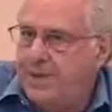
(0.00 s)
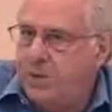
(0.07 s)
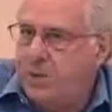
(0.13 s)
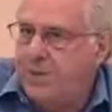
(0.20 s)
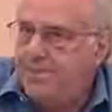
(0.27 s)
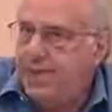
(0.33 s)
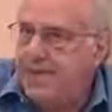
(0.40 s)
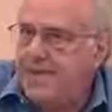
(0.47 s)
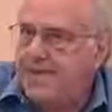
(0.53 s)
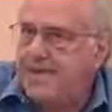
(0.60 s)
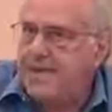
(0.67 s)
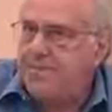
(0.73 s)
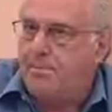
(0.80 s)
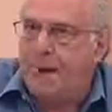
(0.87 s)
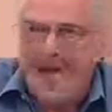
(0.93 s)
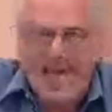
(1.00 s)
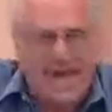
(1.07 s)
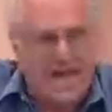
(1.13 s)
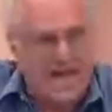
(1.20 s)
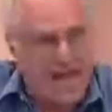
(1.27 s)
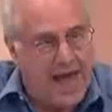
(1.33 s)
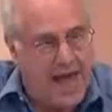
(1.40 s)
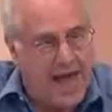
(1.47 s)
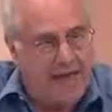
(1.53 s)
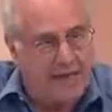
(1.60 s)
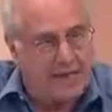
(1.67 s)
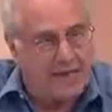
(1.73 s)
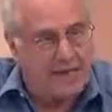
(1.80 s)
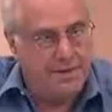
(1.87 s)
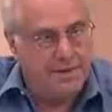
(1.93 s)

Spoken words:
we passed a Banking Act.